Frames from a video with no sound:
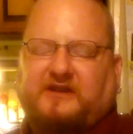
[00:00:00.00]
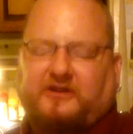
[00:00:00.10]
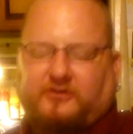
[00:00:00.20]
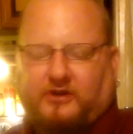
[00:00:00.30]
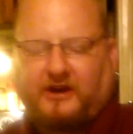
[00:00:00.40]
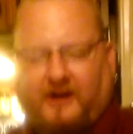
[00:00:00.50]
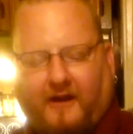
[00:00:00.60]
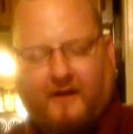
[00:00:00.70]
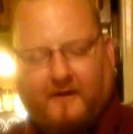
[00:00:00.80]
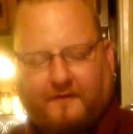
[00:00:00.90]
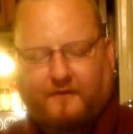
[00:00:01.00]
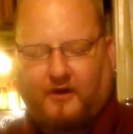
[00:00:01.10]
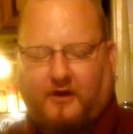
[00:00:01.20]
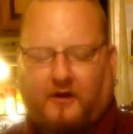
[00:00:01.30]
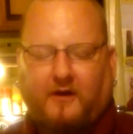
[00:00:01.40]
to drink
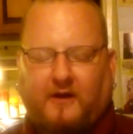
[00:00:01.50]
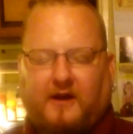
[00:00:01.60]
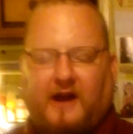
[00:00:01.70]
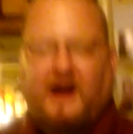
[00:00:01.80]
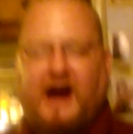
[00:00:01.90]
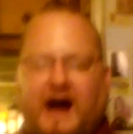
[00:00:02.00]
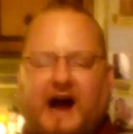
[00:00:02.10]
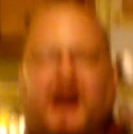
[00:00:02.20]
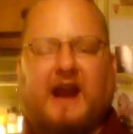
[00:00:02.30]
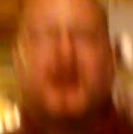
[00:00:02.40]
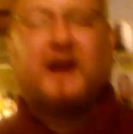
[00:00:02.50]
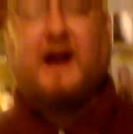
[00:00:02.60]
for a high